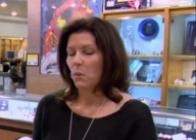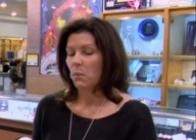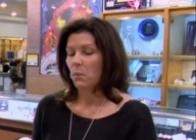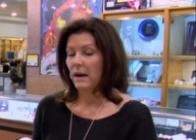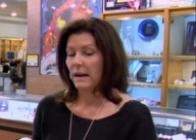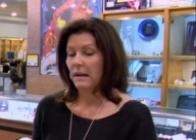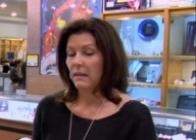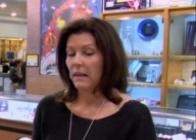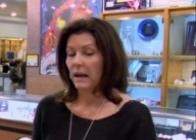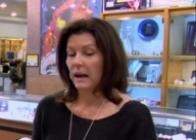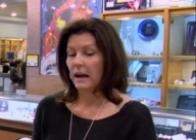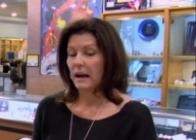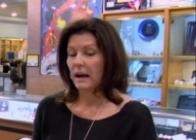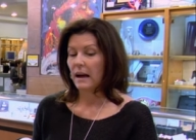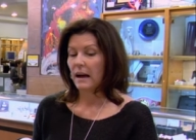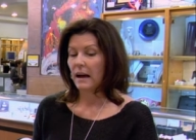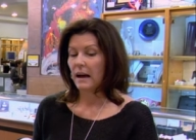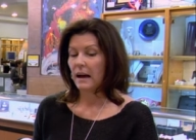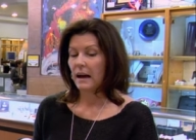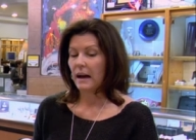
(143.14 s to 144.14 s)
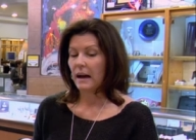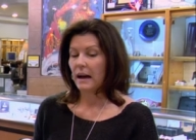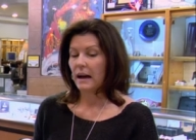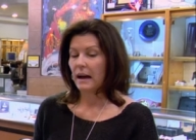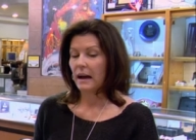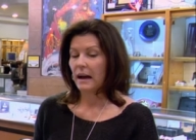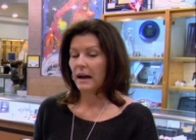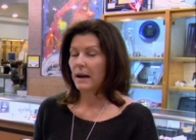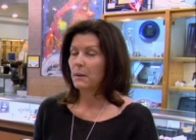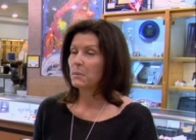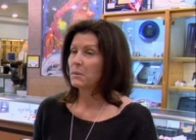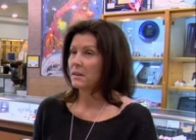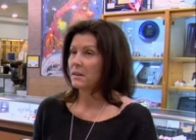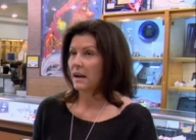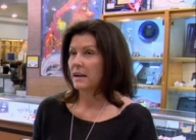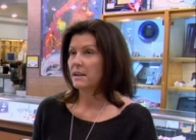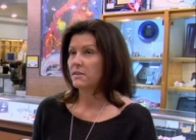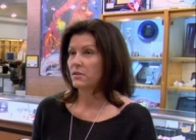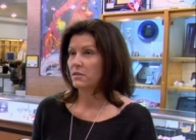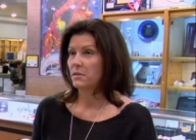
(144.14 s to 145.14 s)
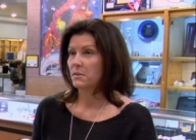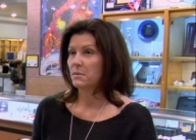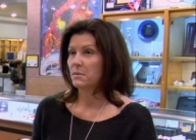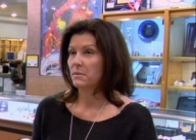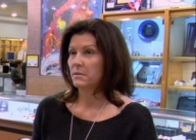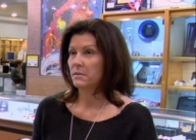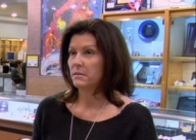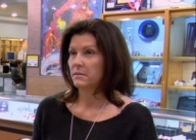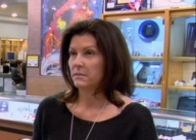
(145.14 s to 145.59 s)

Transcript: Well, I would like to